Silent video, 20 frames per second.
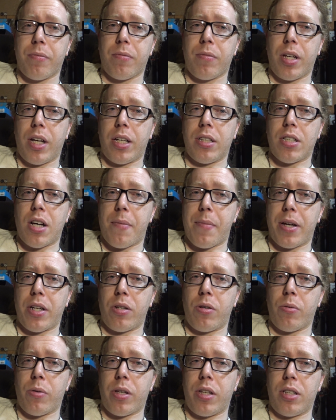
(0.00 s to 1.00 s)
anytime I
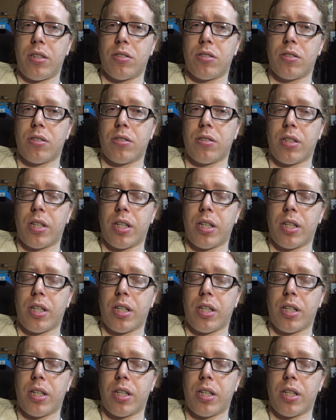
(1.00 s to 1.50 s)
do one of these